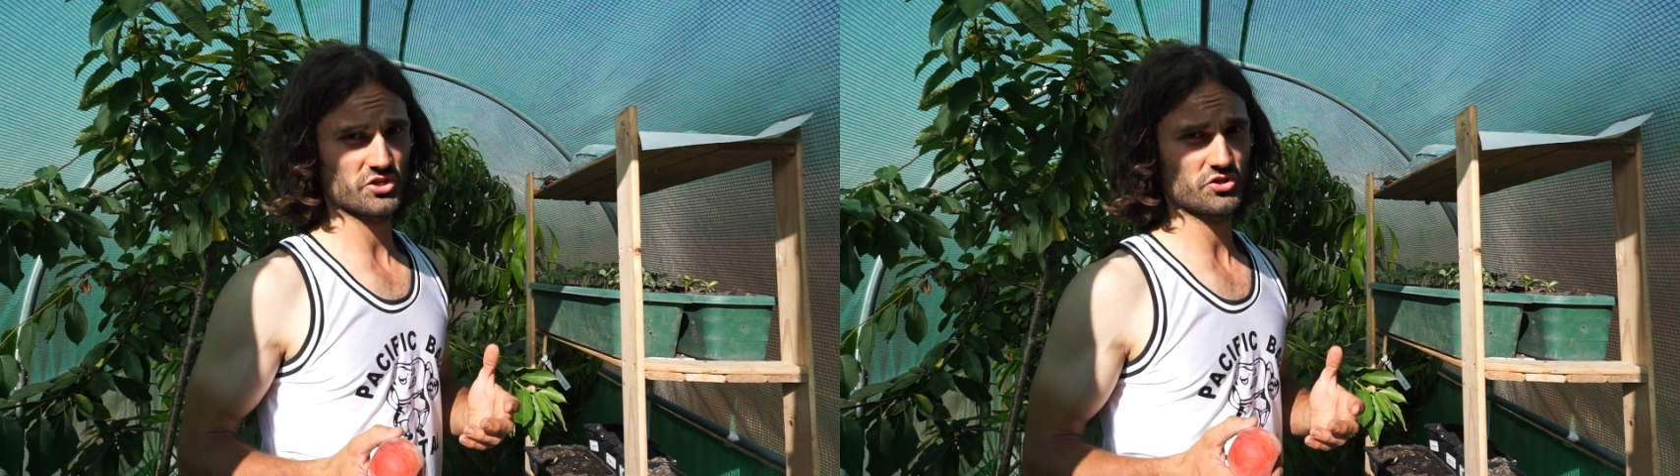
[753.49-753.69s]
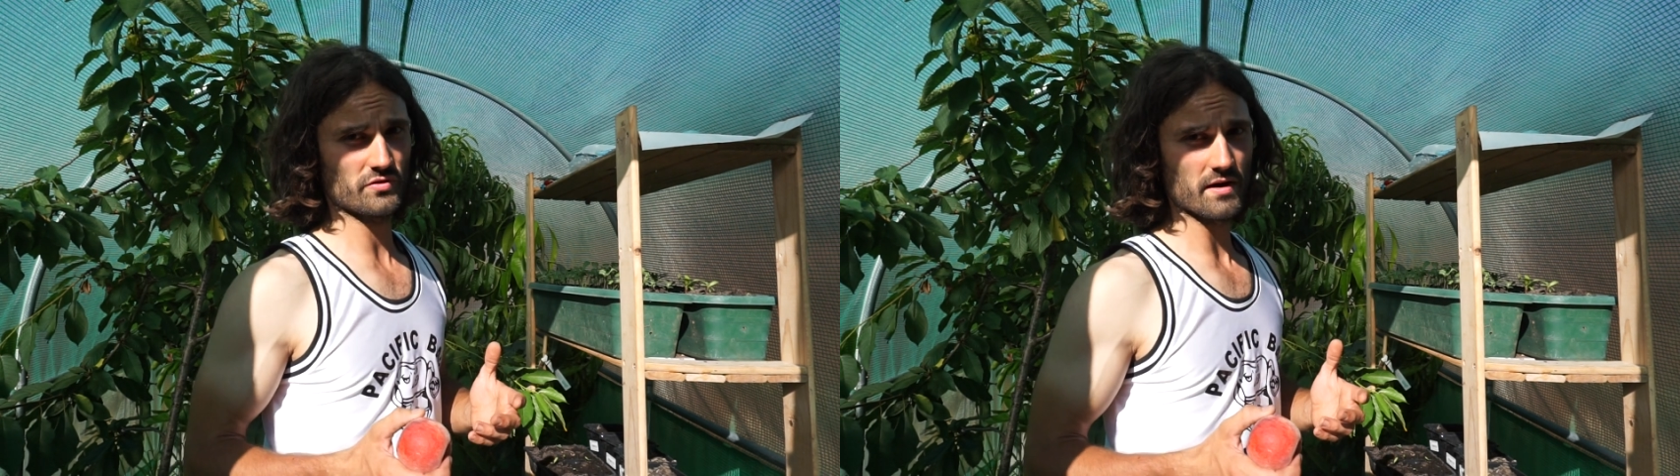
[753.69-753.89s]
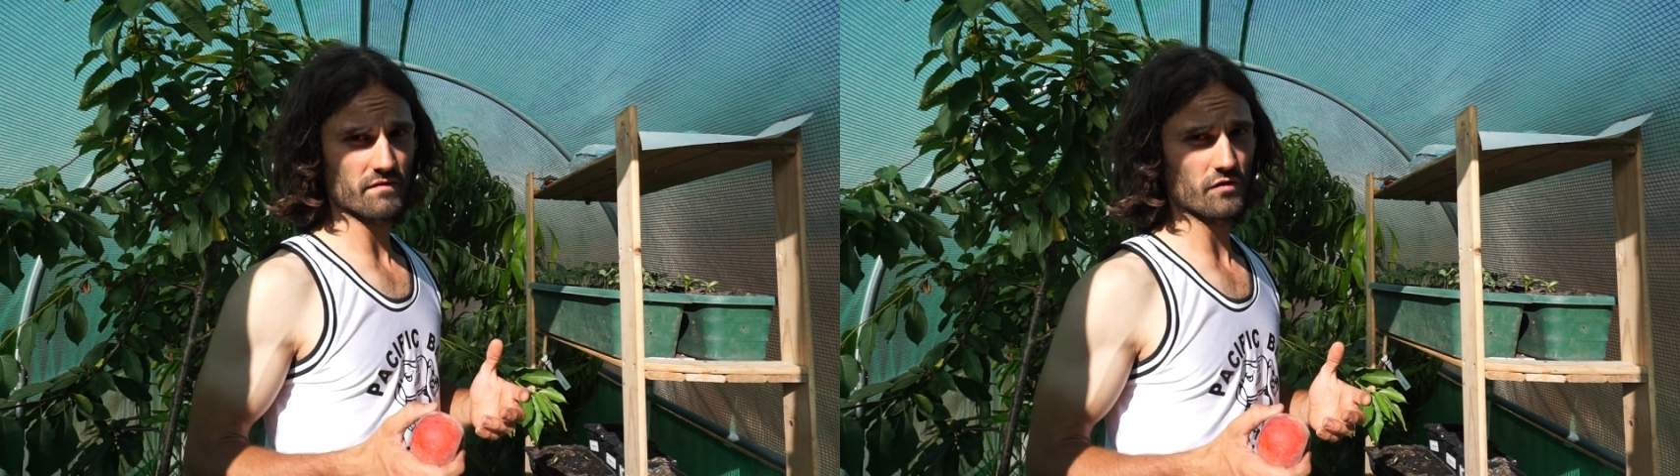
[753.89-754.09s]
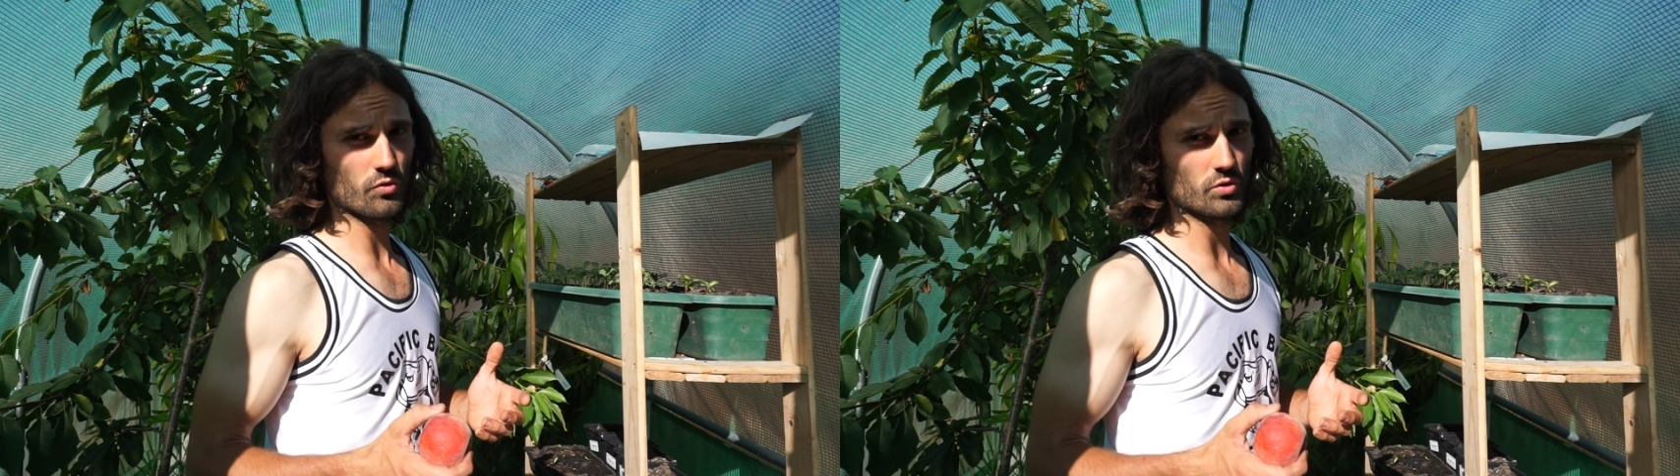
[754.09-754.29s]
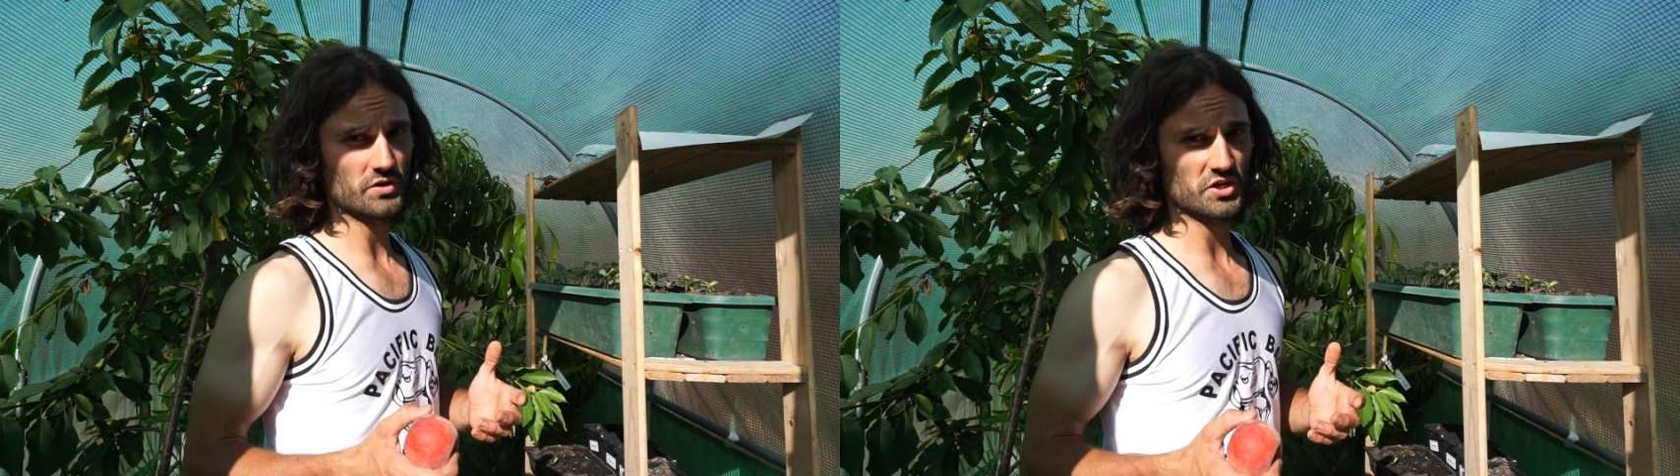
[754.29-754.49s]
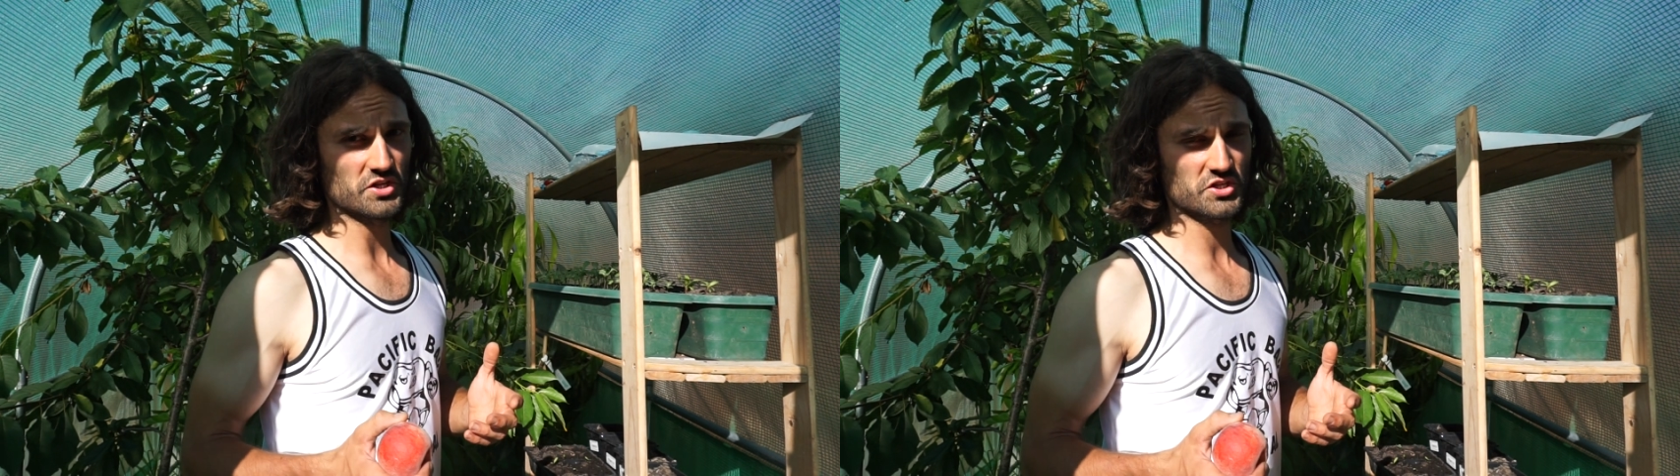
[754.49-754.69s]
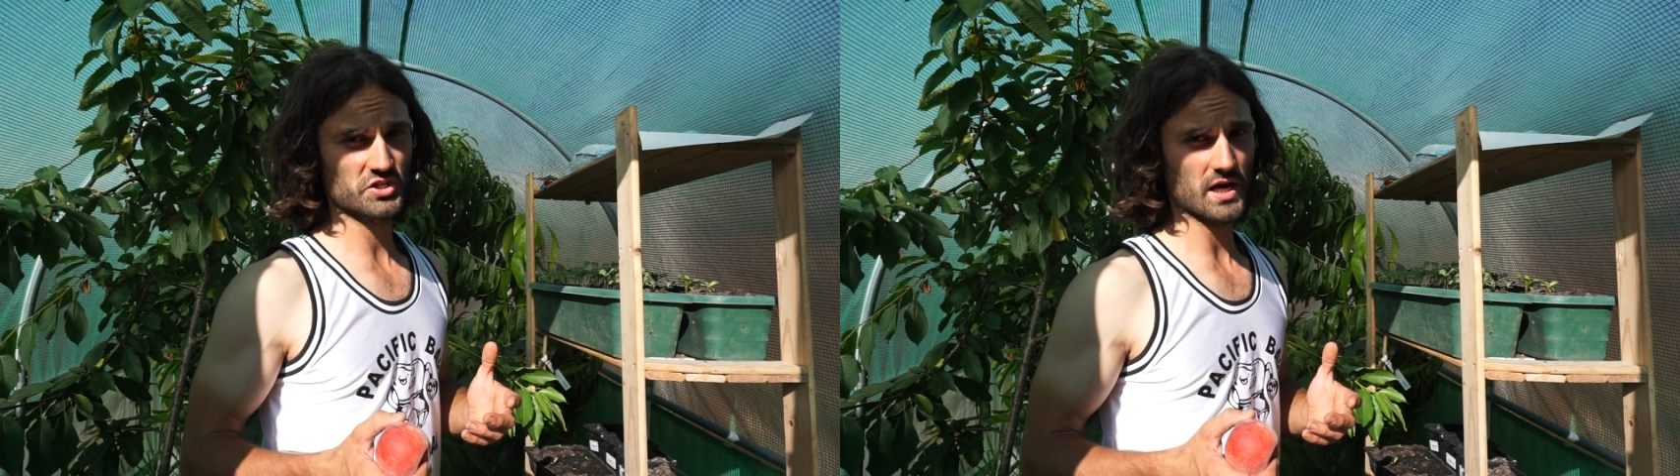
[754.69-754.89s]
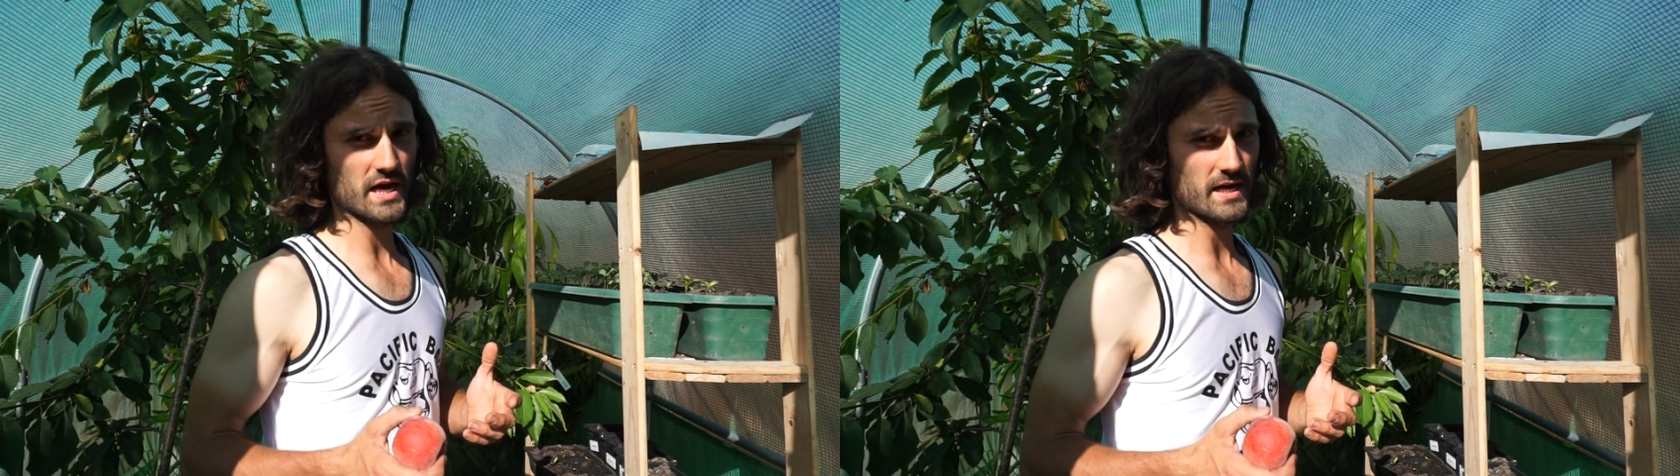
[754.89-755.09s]
straightforward as
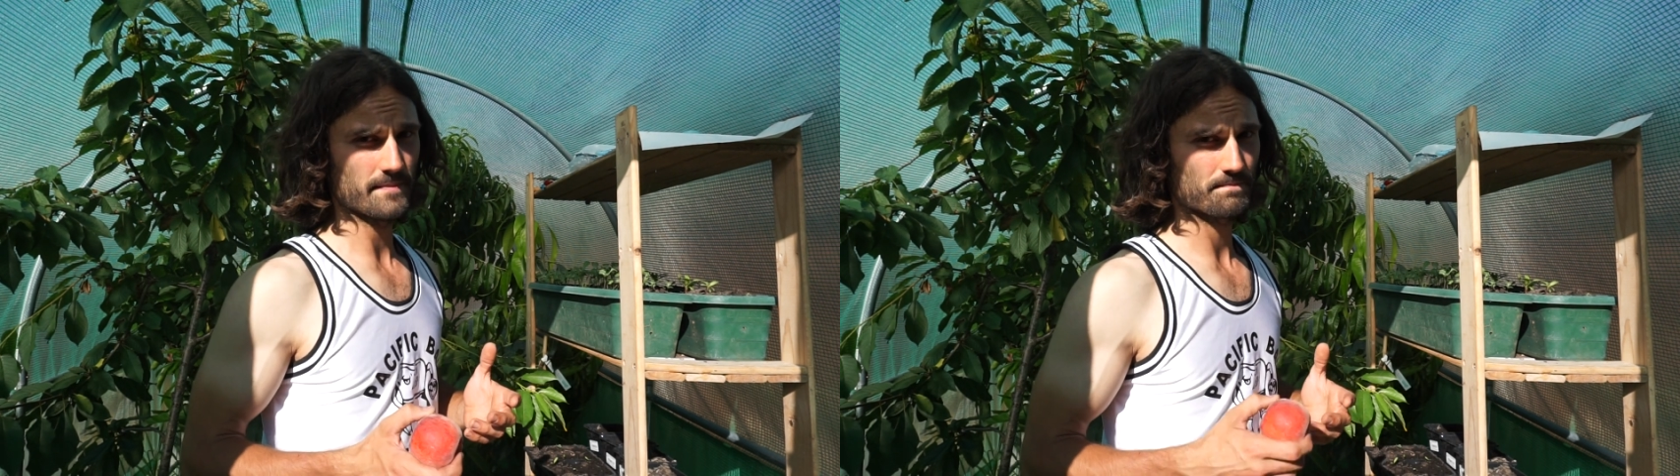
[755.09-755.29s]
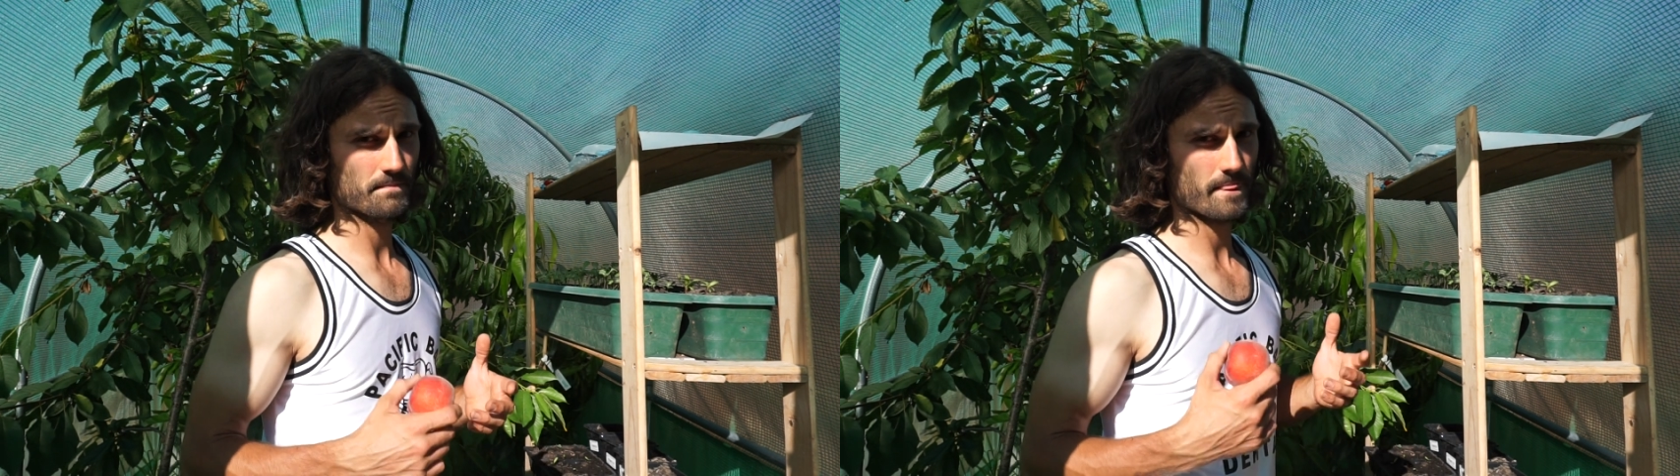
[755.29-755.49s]
say